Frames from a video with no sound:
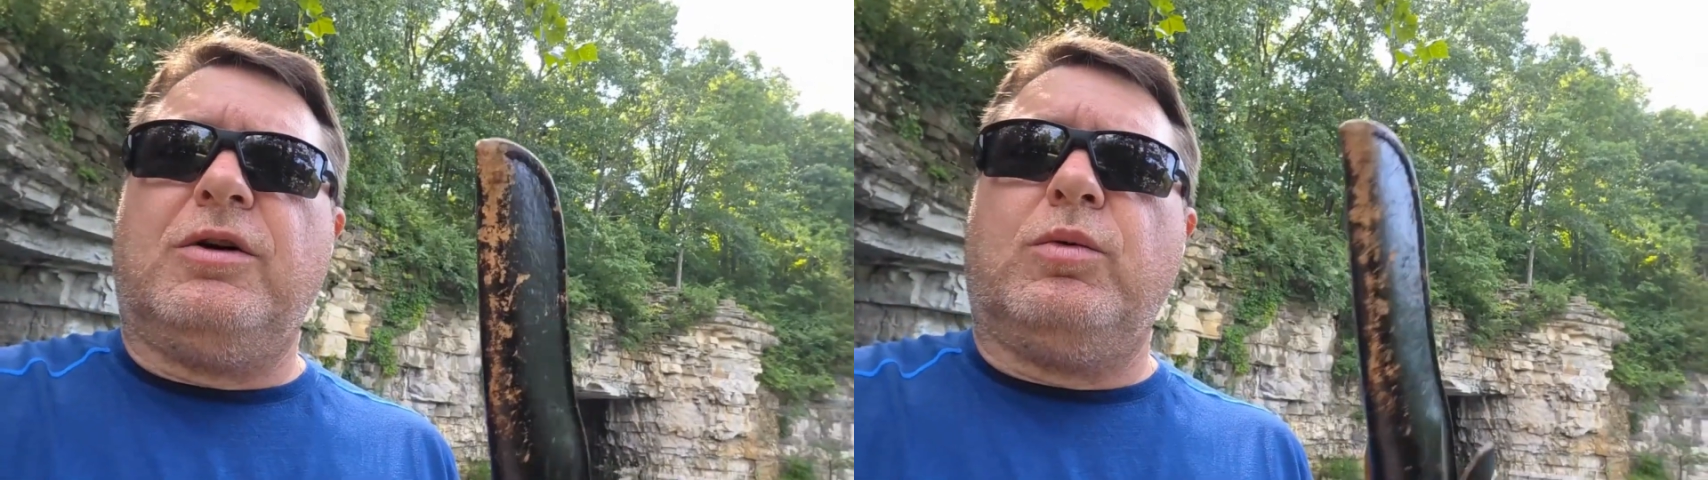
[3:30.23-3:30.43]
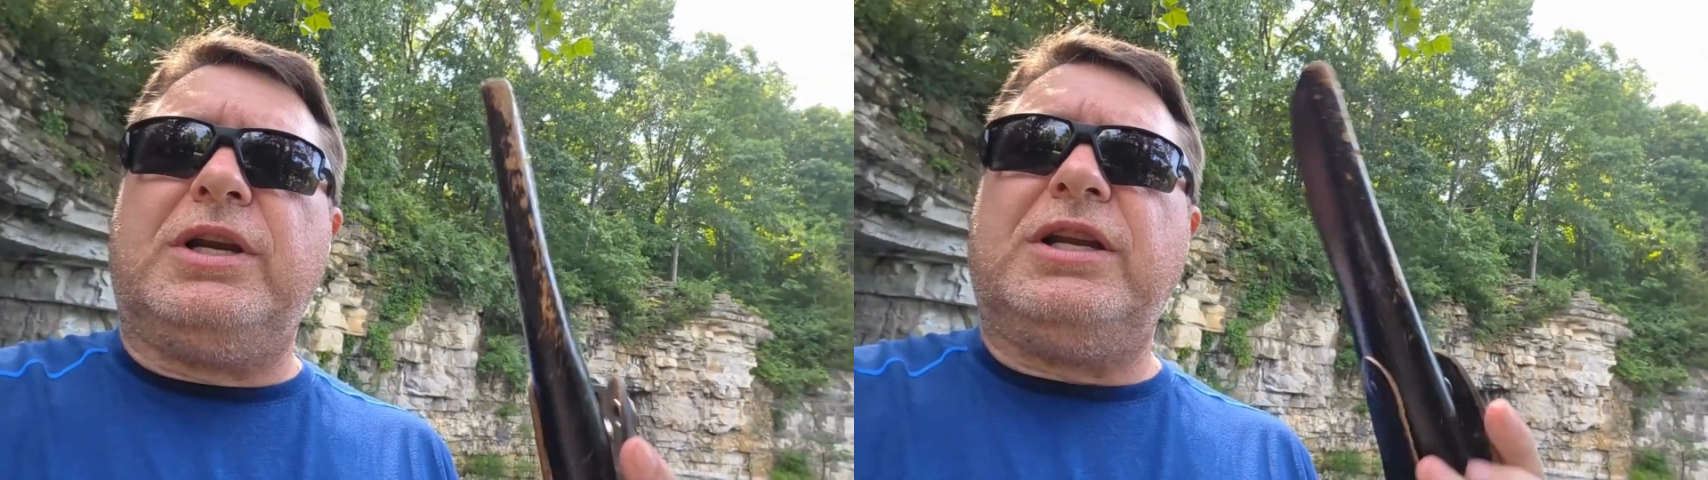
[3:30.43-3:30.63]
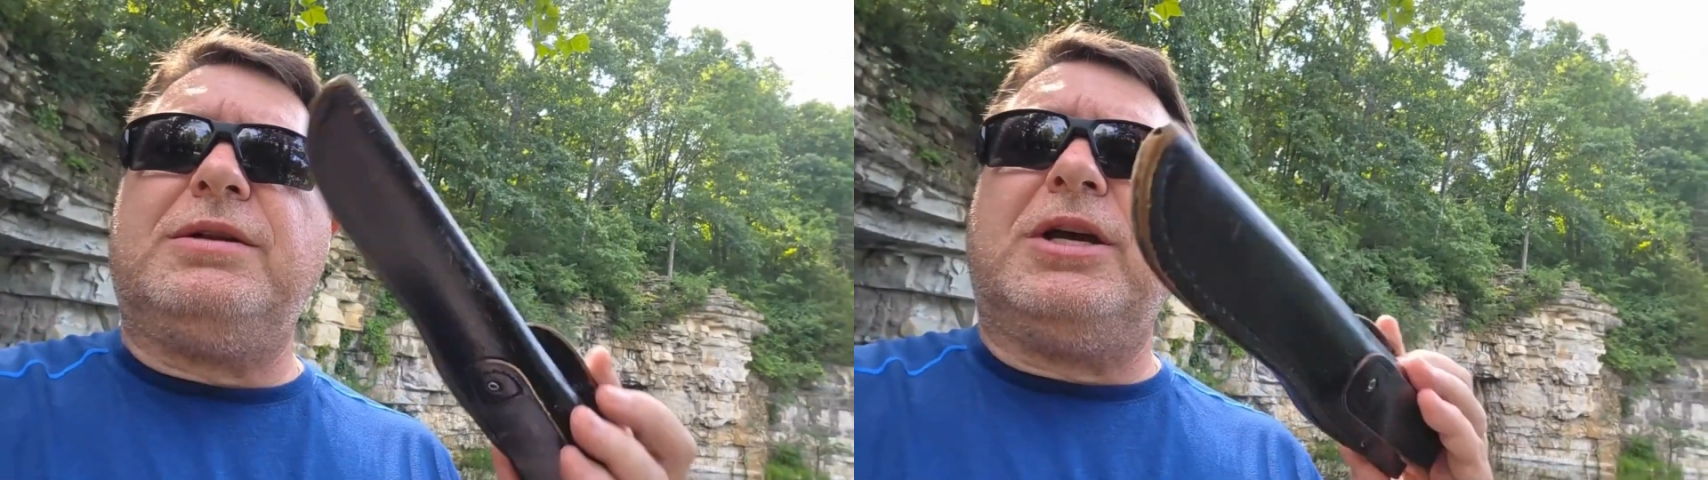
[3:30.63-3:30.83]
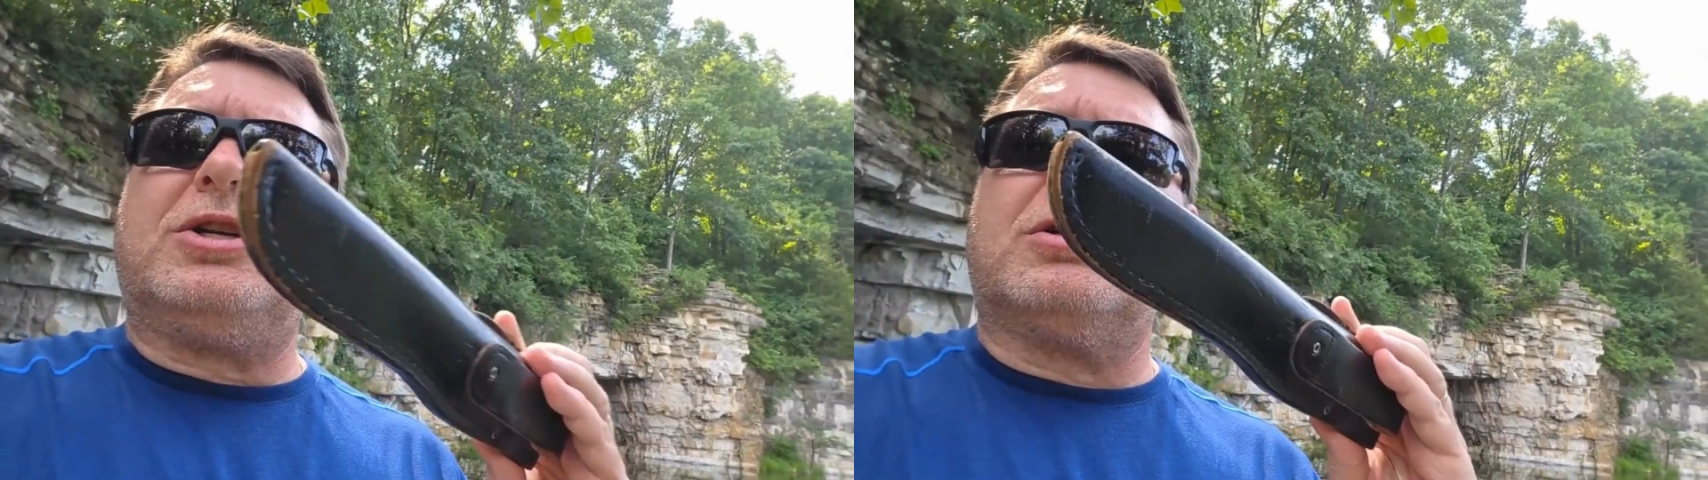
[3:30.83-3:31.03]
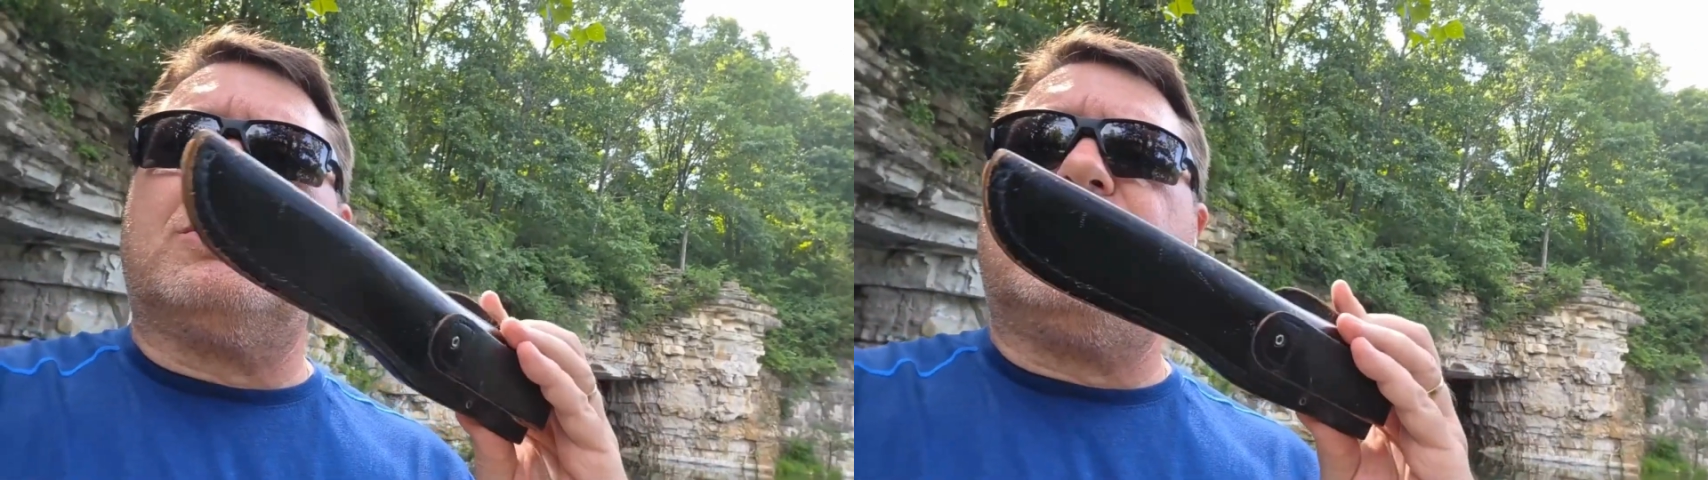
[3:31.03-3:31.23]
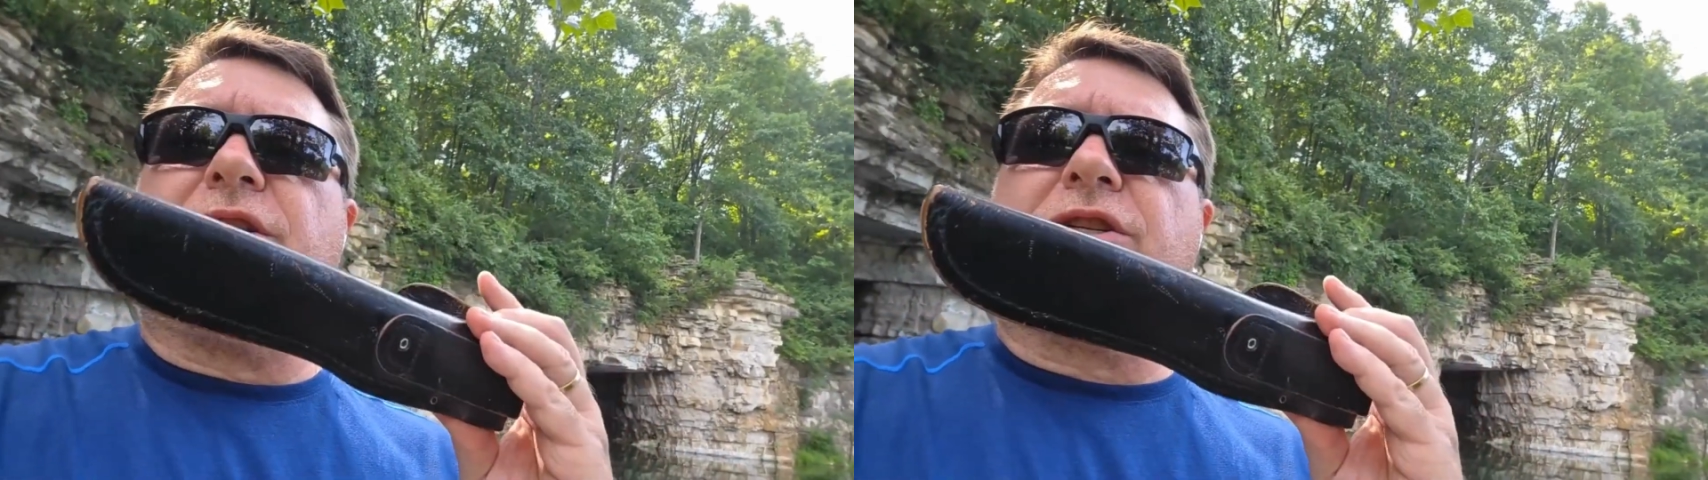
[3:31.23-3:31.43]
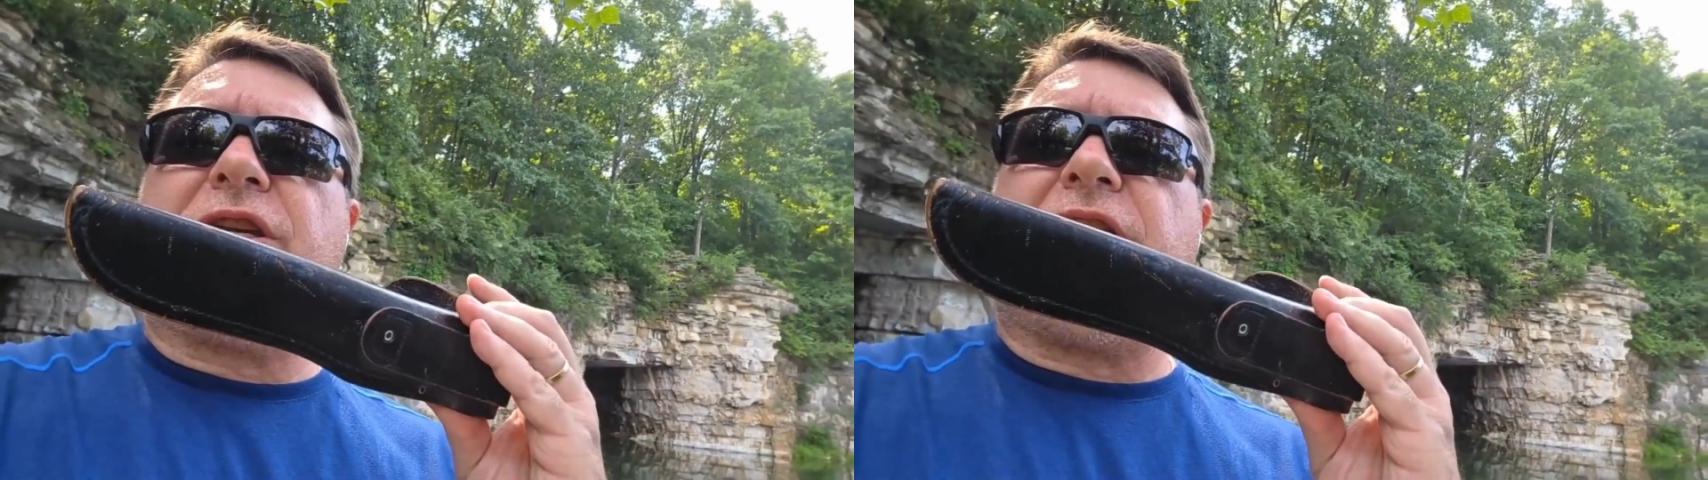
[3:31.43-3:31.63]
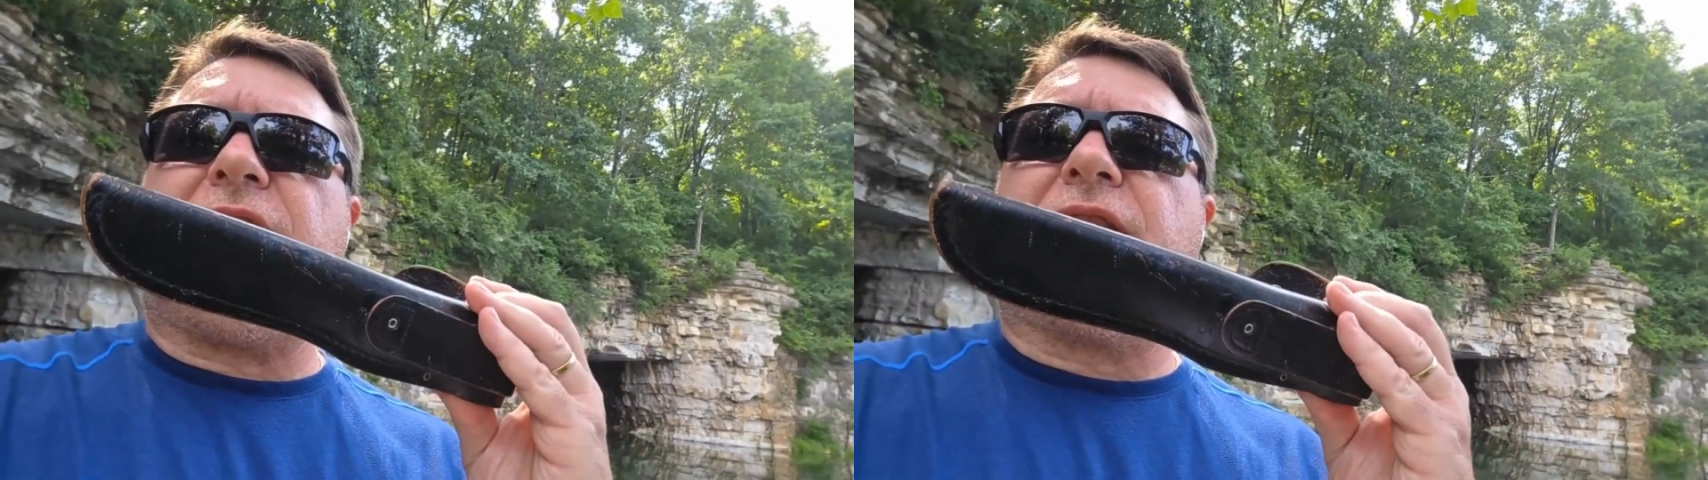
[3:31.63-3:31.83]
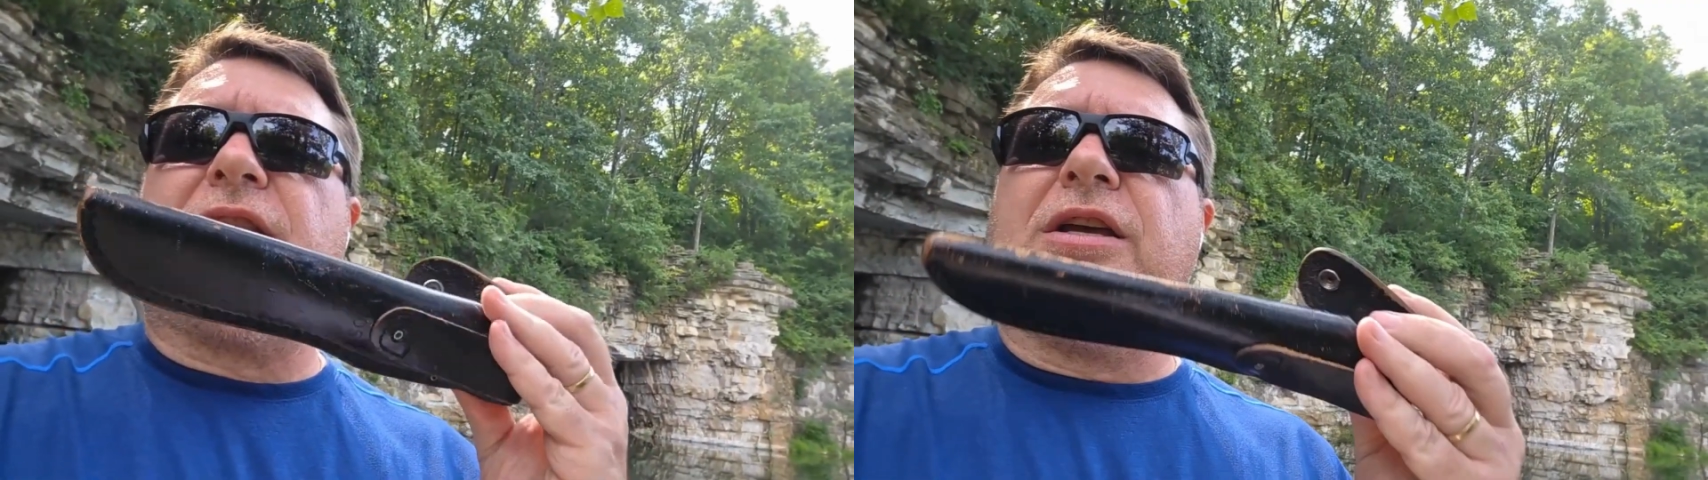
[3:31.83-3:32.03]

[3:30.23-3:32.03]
we need to make sure with the sheath,